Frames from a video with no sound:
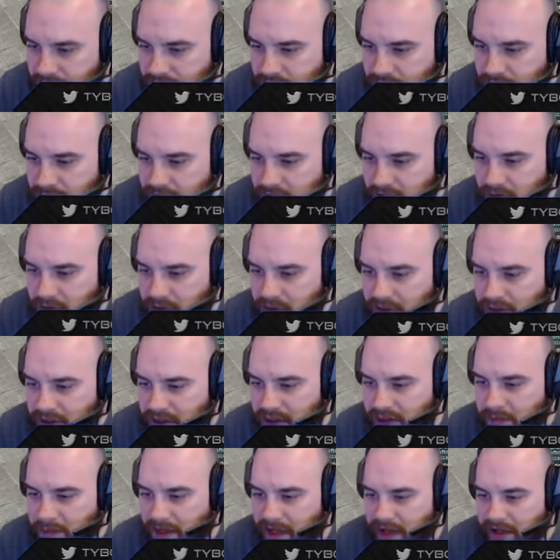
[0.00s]
So
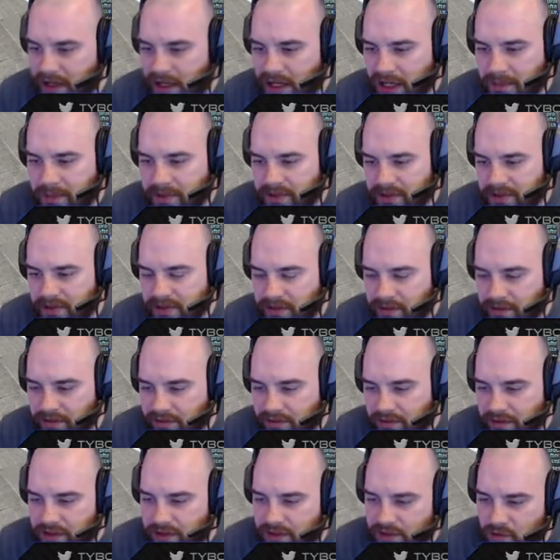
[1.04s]
the periapsis for
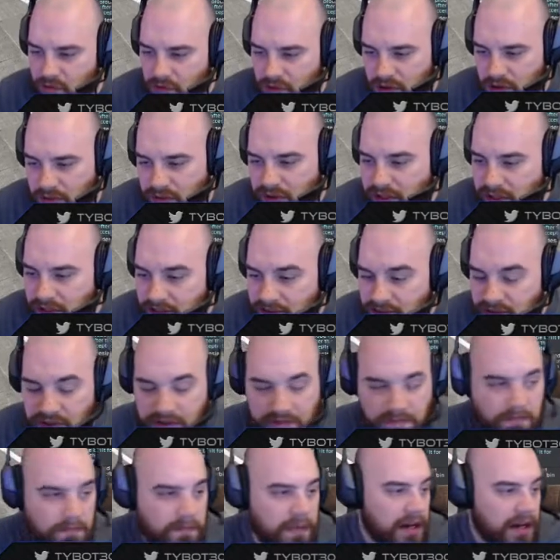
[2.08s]
this orbit is just
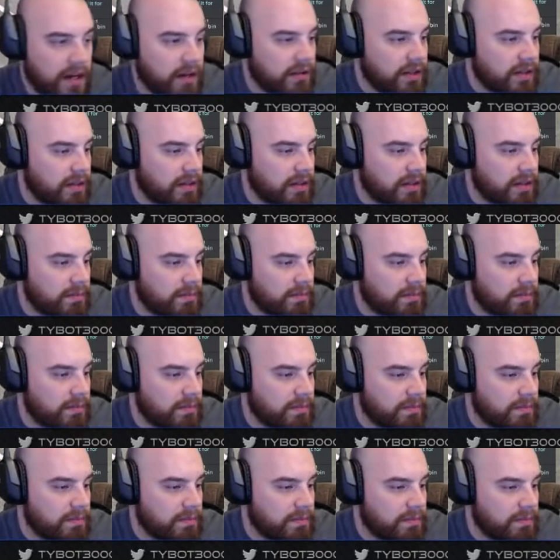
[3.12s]
barely above the
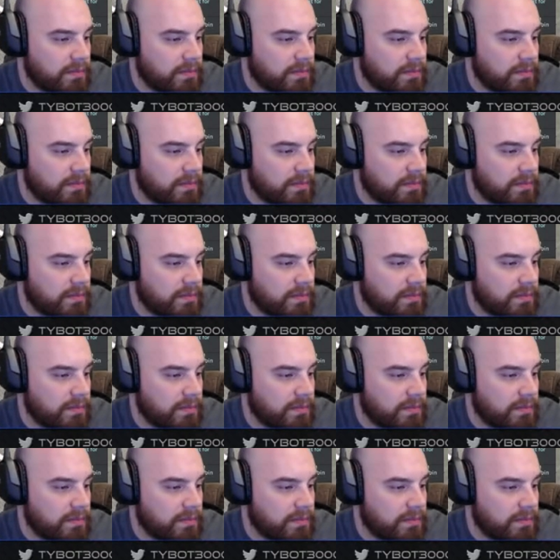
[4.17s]
atmo.